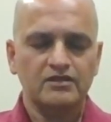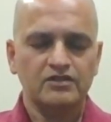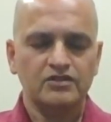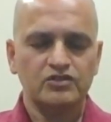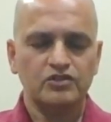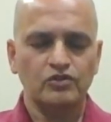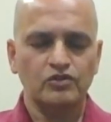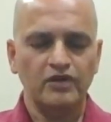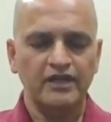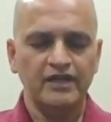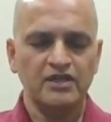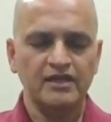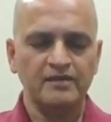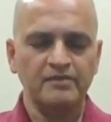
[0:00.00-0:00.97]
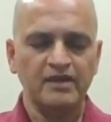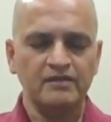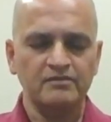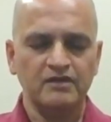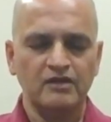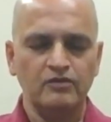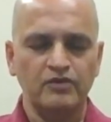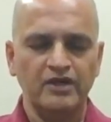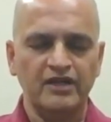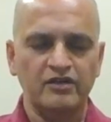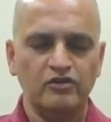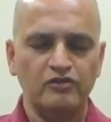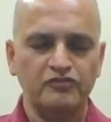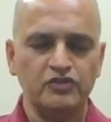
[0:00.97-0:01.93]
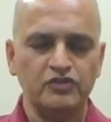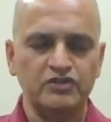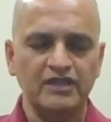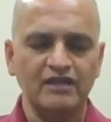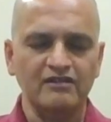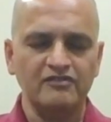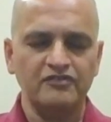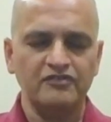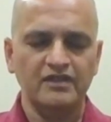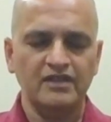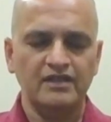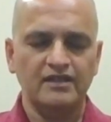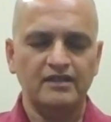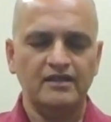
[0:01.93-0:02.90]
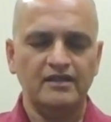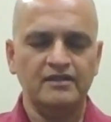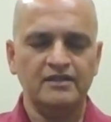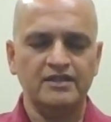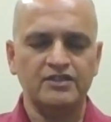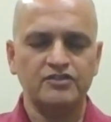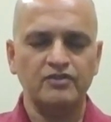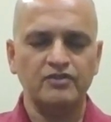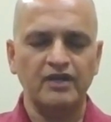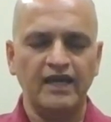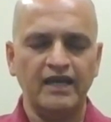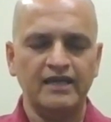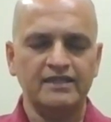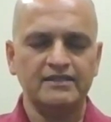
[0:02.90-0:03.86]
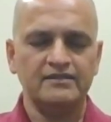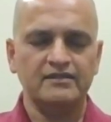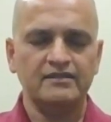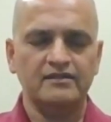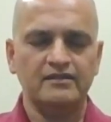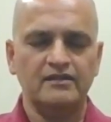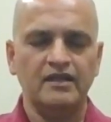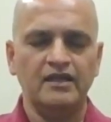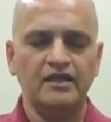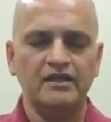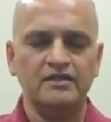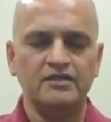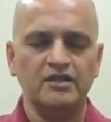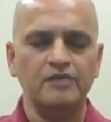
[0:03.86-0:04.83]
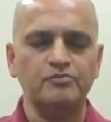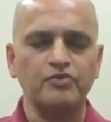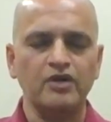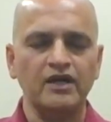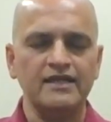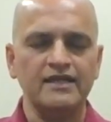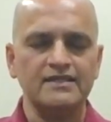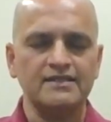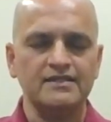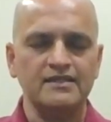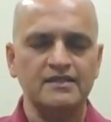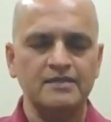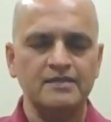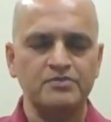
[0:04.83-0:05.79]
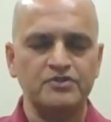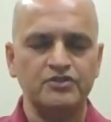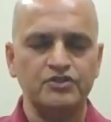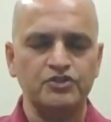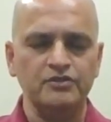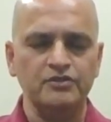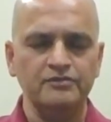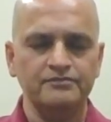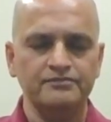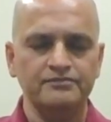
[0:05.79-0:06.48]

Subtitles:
Slowly and gently become aware of yourself in this relaxed and upright sitting position.